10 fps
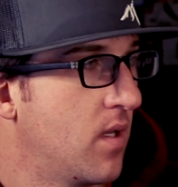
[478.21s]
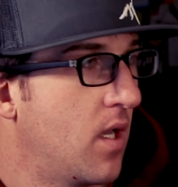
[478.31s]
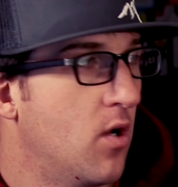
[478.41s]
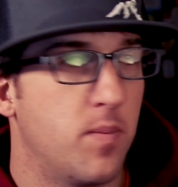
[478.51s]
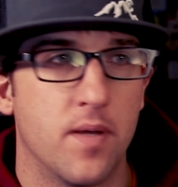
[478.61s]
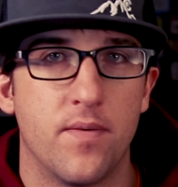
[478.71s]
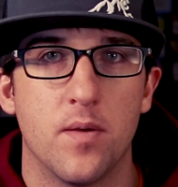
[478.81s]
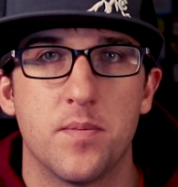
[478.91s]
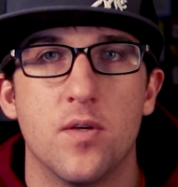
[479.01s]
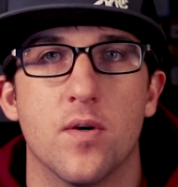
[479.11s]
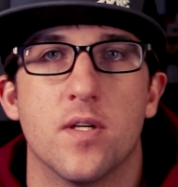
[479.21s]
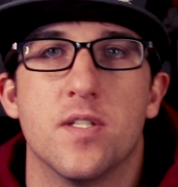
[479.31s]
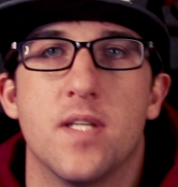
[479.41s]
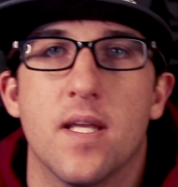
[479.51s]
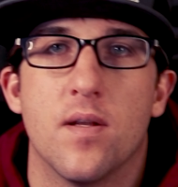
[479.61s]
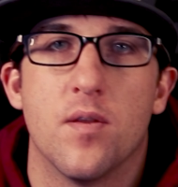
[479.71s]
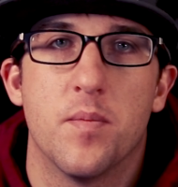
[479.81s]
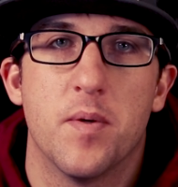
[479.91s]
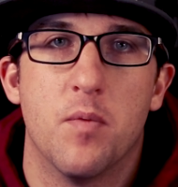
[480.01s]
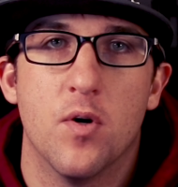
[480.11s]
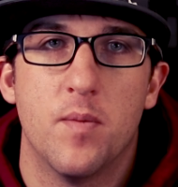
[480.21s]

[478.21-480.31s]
I hope I've helped you understand a little bit more